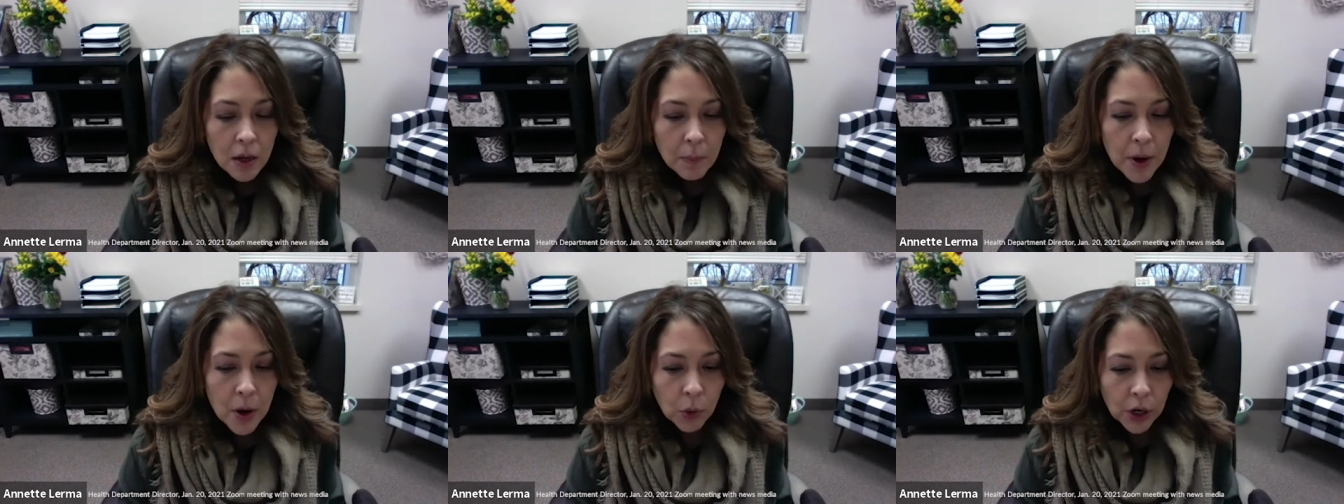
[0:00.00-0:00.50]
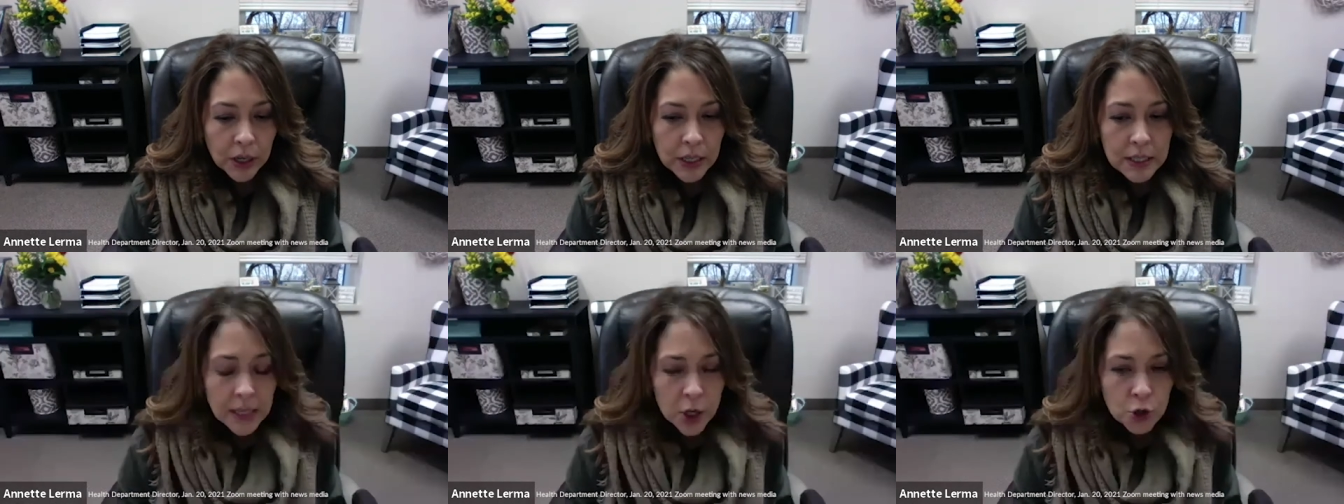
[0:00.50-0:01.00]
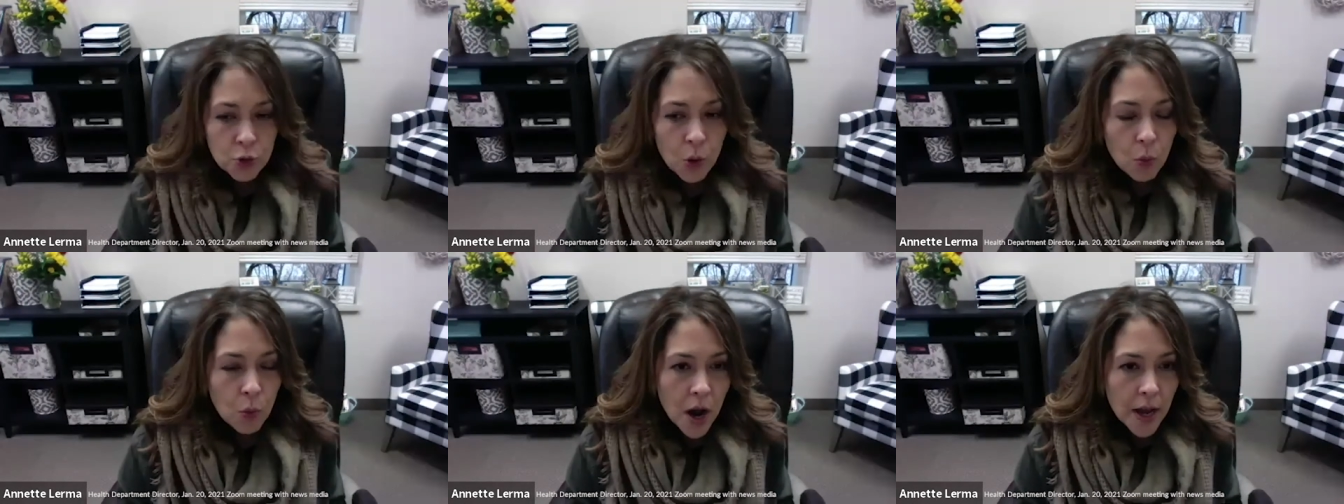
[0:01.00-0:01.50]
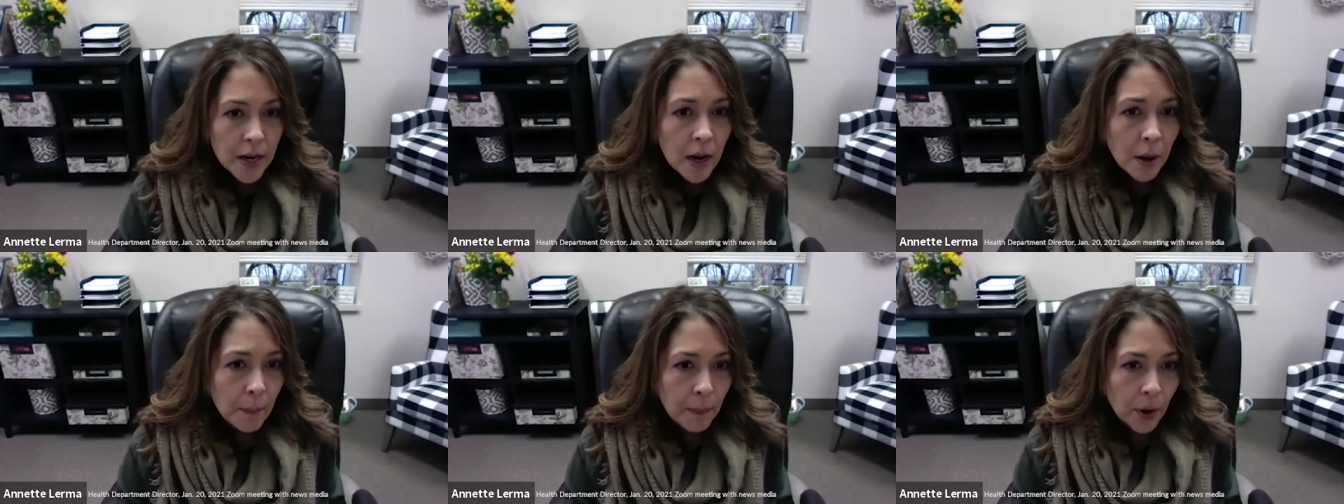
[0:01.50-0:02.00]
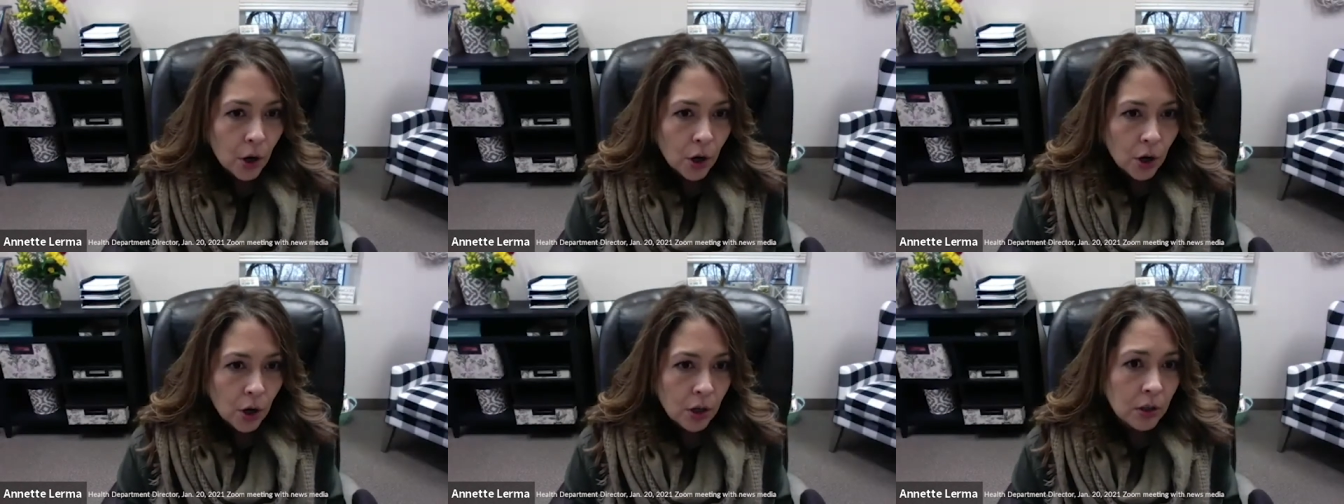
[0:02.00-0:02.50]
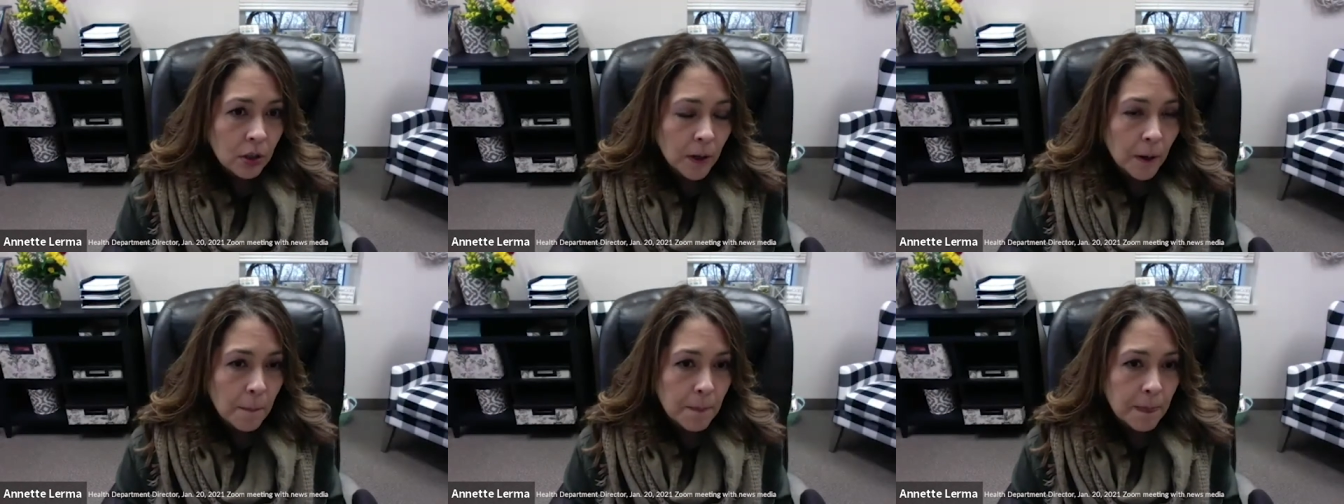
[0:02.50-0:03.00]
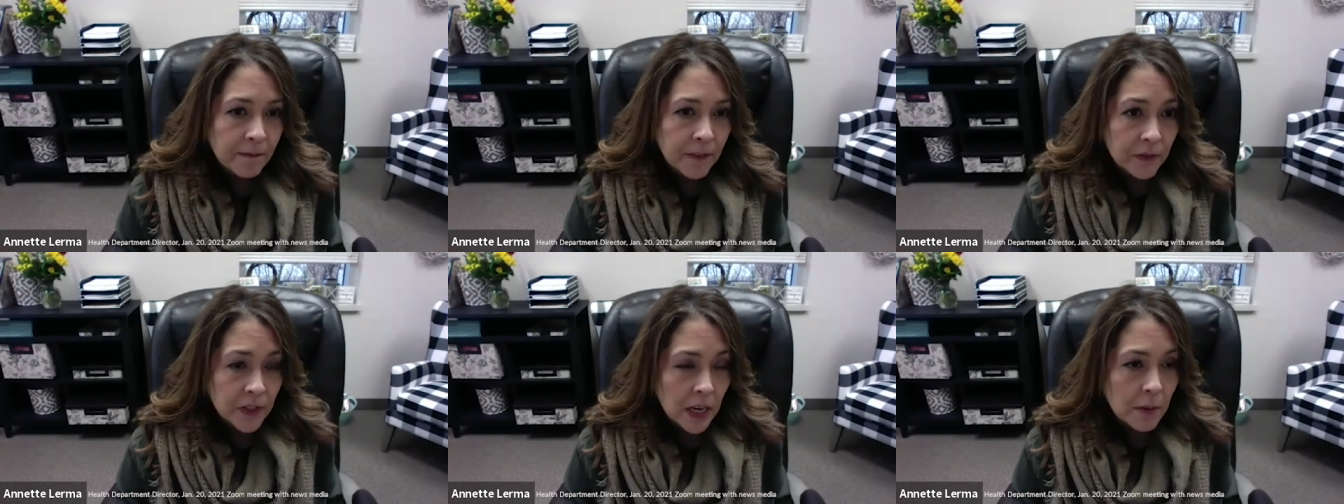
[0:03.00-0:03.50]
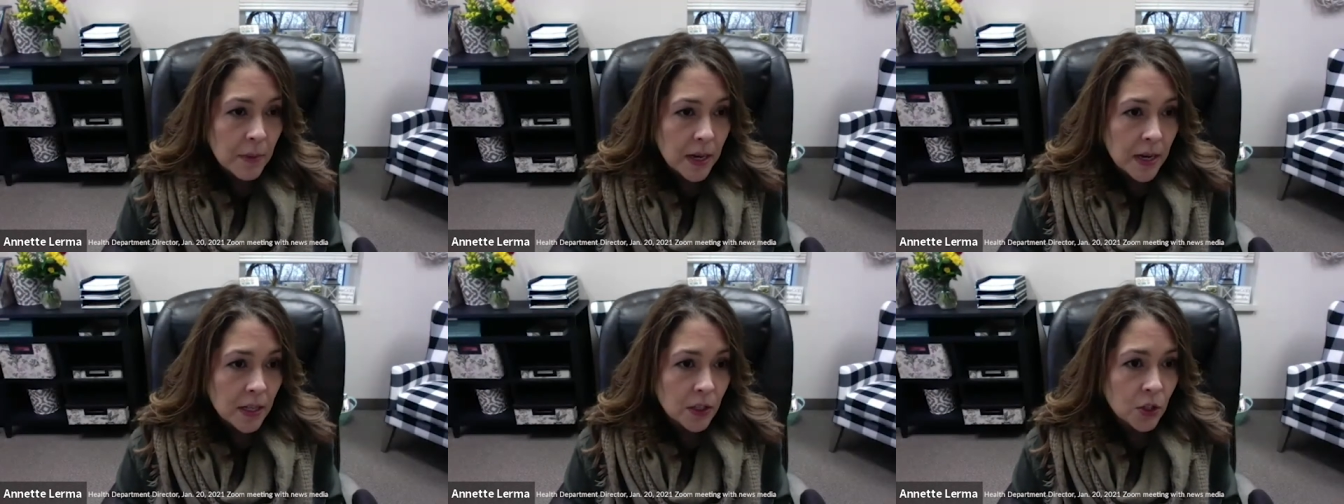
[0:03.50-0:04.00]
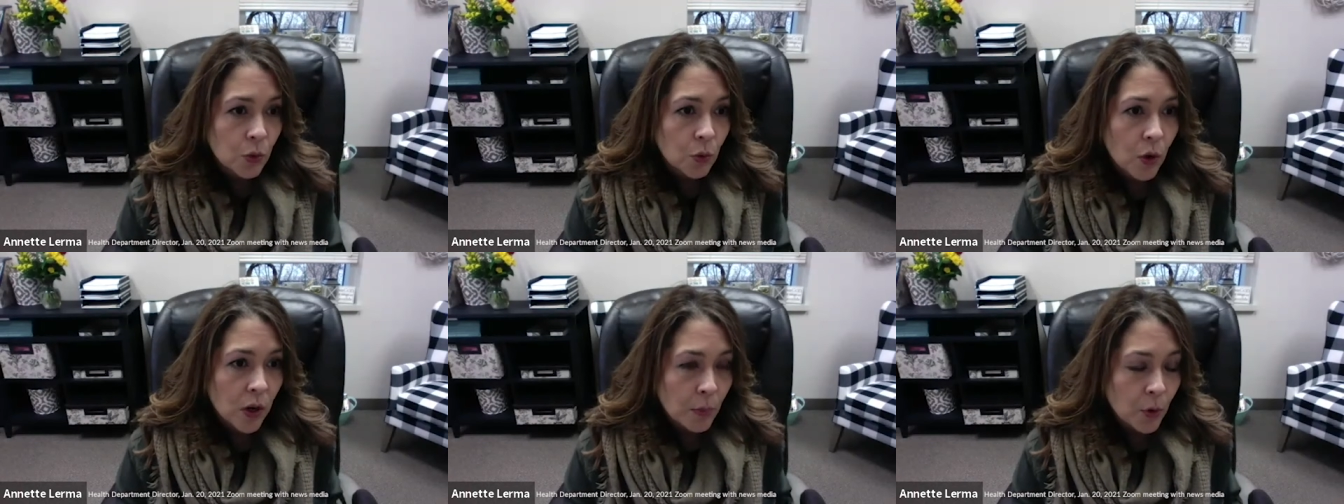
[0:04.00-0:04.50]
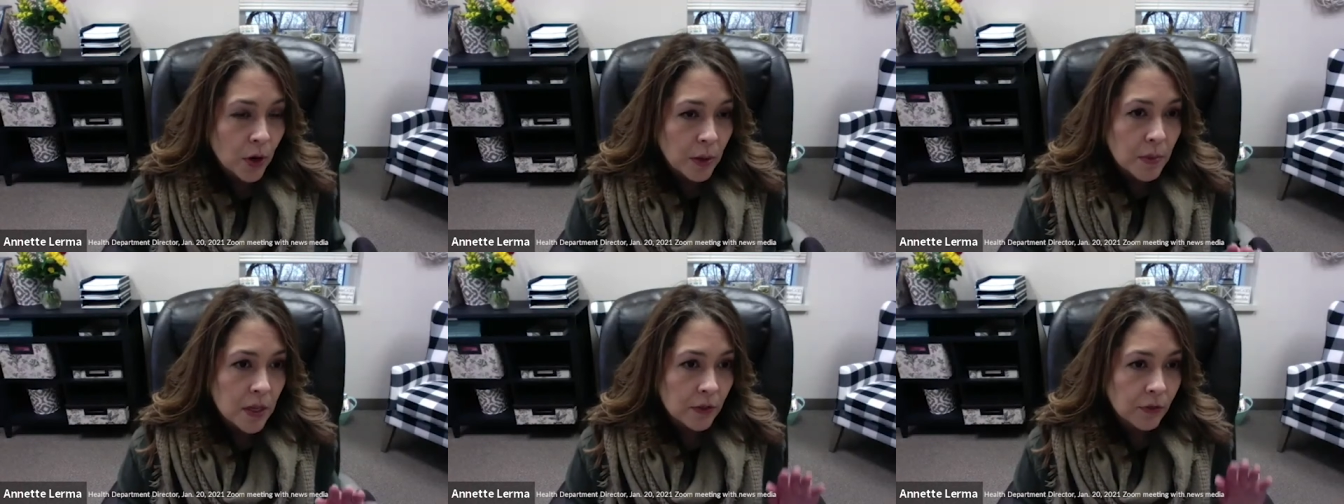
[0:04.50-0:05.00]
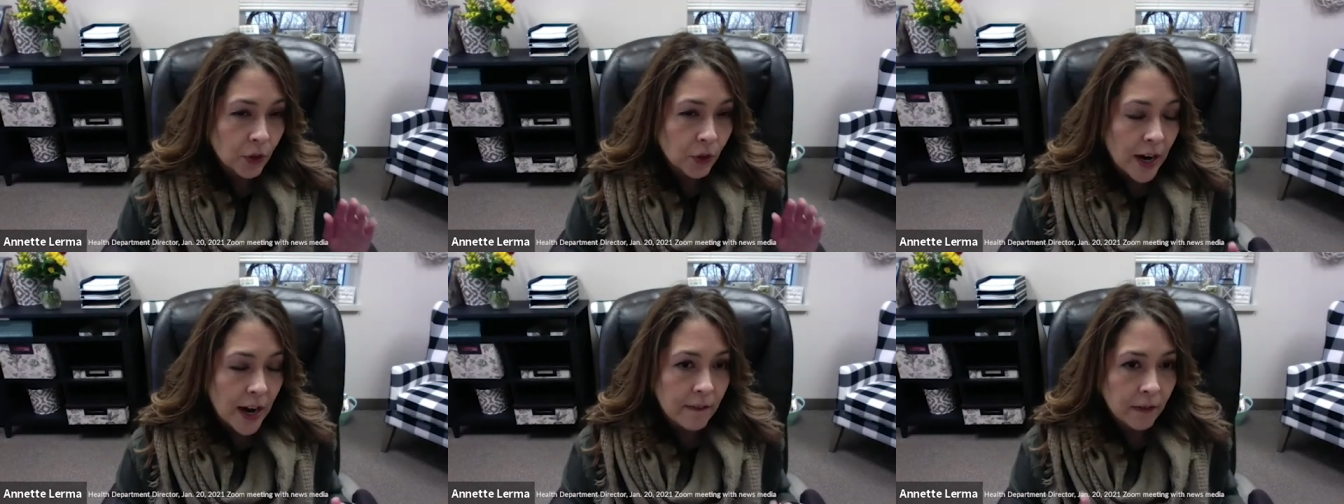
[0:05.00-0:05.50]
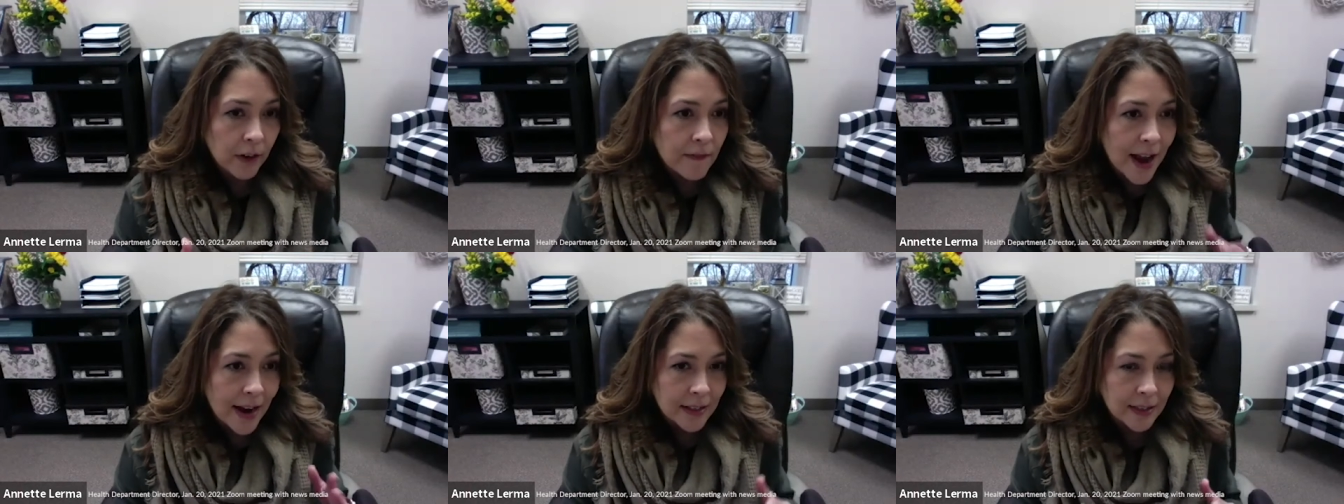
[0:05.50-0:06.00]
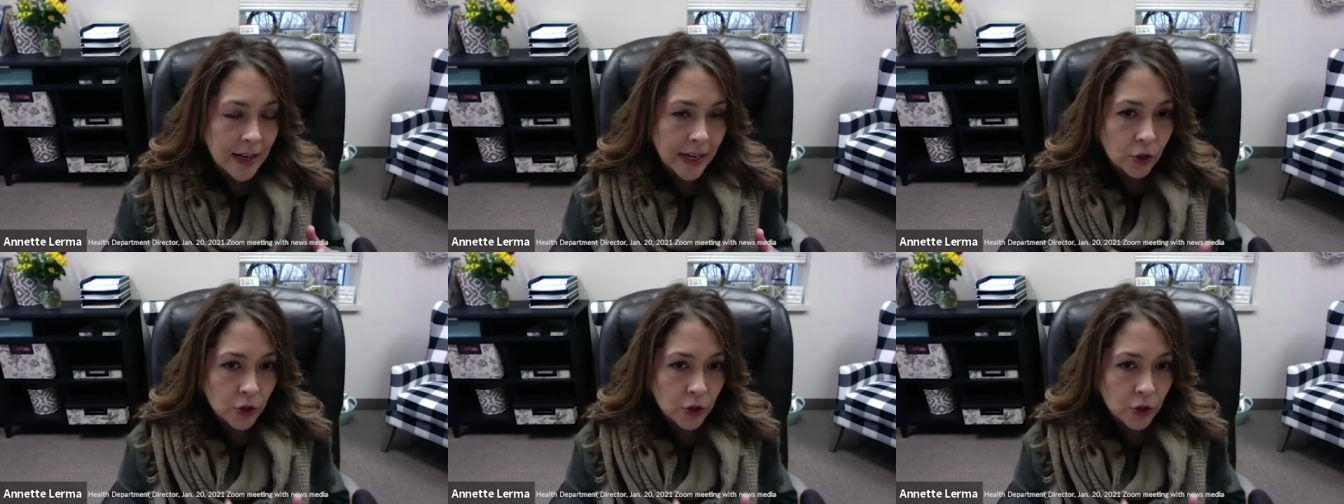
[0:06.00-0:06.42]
but we're going to schedule one per fifteen minutes, one appointment for every vaccinator.